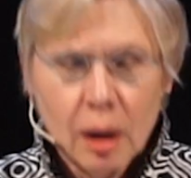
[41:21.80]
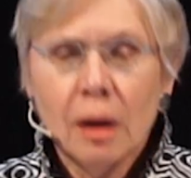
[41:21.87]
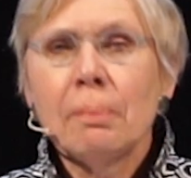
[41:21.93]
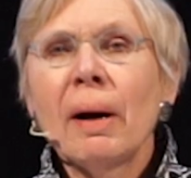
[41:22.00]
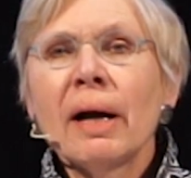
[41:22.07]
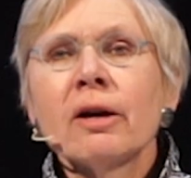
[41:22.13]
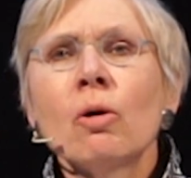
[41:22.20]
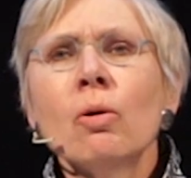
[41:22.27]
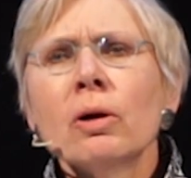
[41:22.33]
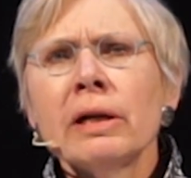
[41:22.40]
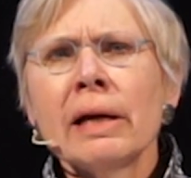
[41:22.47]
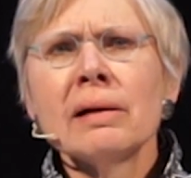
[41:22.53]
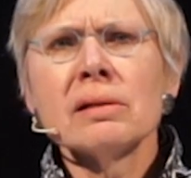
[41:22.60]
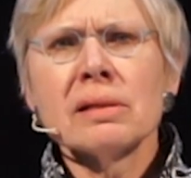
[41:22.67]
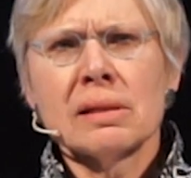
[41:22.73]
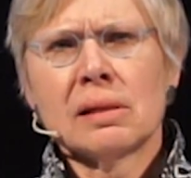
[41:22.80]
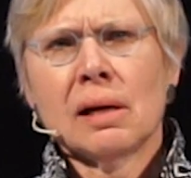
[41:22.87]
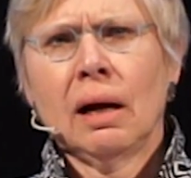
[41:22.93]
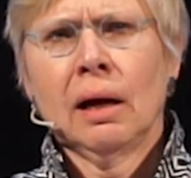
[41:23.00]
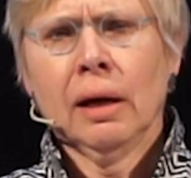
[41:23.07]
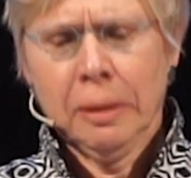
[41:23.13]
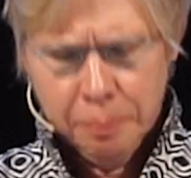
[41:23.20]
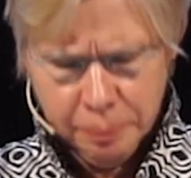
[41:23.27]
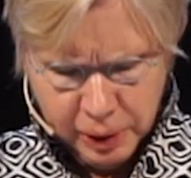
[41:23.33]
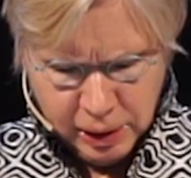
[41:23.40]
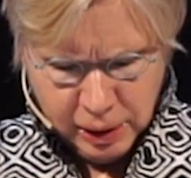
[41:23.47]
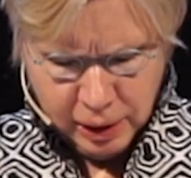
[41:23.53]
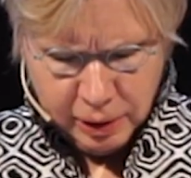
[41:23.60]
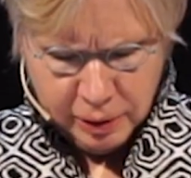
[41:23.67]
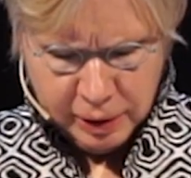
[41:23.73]
By Cornell's time,
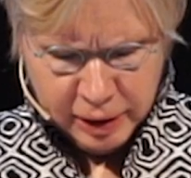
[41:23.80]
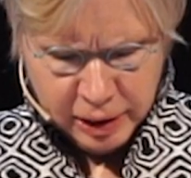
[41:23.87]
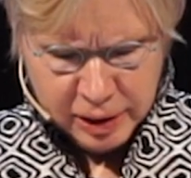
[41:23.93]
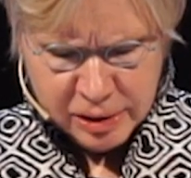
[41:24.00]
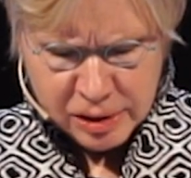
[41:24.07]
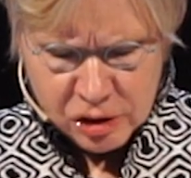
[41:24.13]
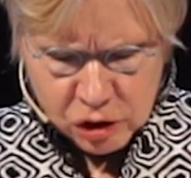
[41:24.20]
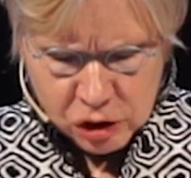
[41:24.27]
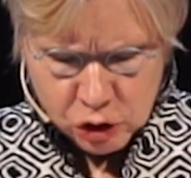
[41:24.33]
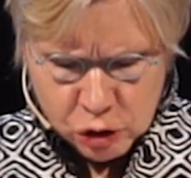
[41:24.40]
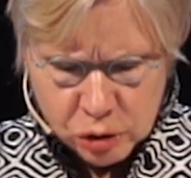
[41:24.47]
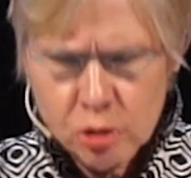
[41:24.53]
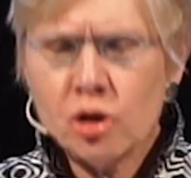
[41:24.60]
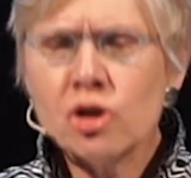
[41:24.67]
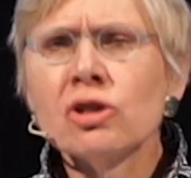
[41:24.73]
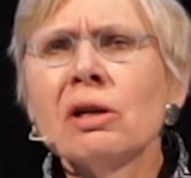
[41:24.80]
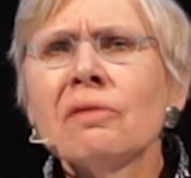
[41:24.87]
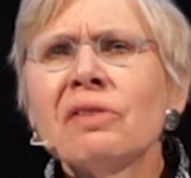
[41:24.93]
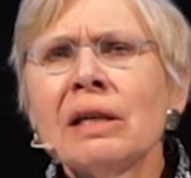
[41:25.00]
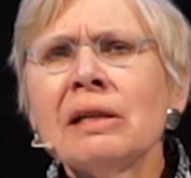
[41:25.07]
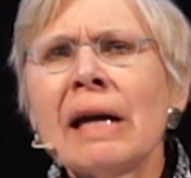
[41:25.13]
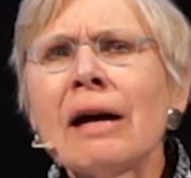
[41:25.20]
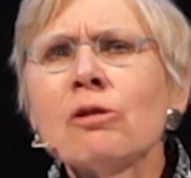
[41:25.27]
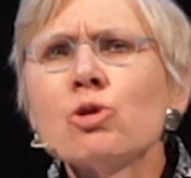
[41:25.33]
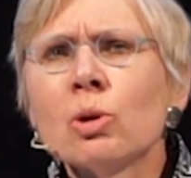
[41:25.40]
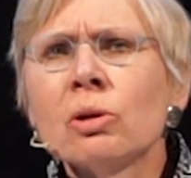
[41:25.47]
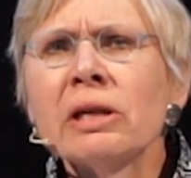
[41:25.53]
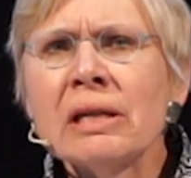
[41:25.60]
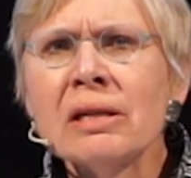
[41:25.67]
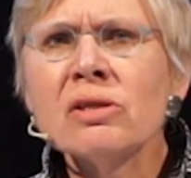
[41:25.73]
the institution of the Natural
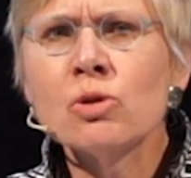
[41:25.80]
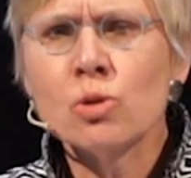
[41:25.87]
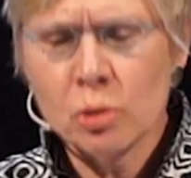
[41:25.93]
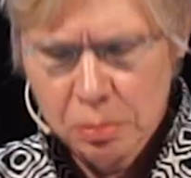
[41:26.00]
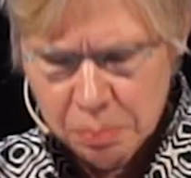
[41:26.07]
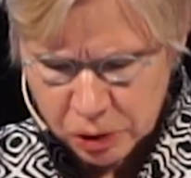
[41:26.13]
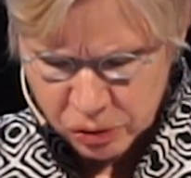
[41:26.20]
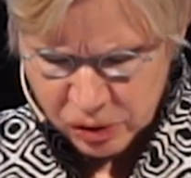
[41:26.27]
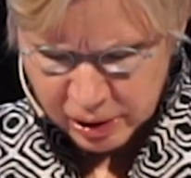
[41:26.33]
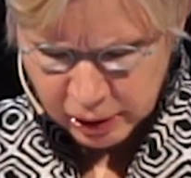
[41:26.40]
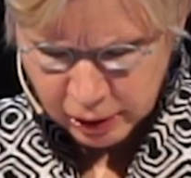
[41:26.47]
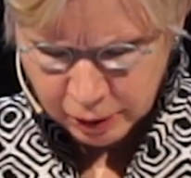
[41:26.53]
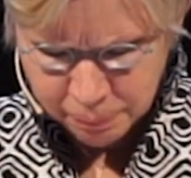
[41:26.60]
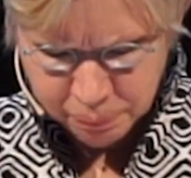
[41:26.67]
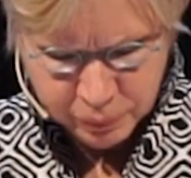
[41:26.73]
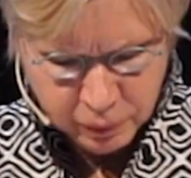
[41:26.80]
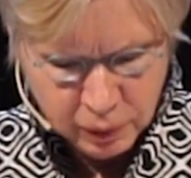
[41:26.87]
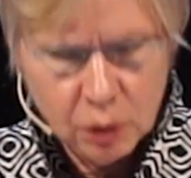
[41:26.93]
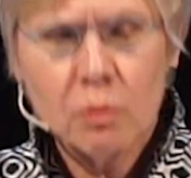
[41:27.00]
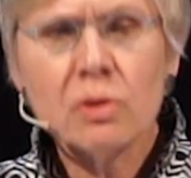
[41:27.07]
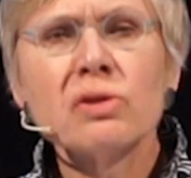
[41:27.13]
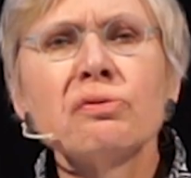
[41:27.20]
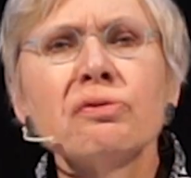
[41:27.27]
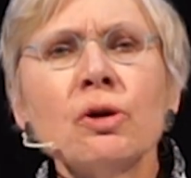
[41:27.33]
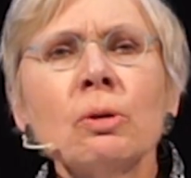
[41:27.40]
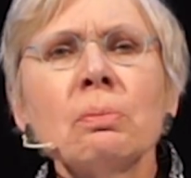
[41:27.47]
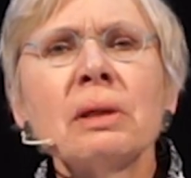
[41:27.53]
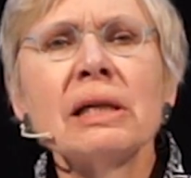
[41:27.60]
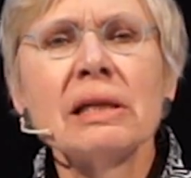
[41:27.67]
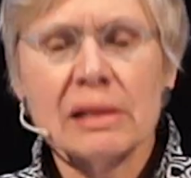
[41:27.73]
History Museum was
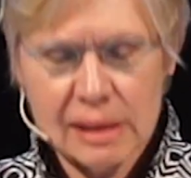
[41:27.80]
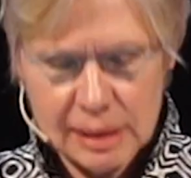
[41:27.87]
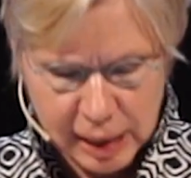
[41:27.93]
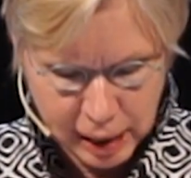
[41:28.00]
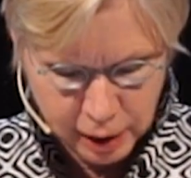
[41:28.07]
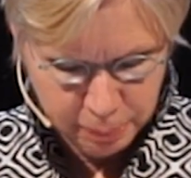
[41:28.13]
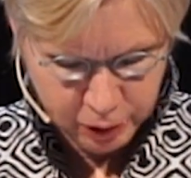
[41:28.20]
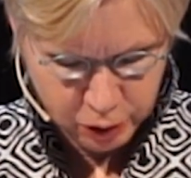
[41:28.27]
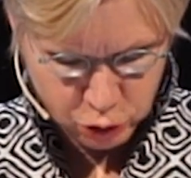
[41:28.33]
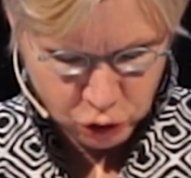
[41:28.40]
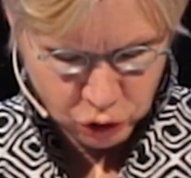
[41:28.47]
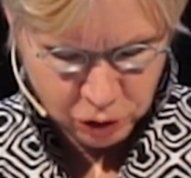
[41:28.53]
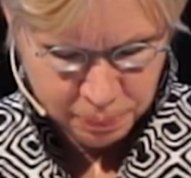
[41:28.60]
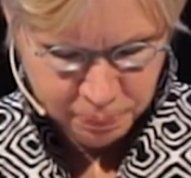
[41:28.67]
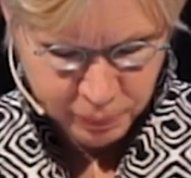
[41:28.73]
firmly established,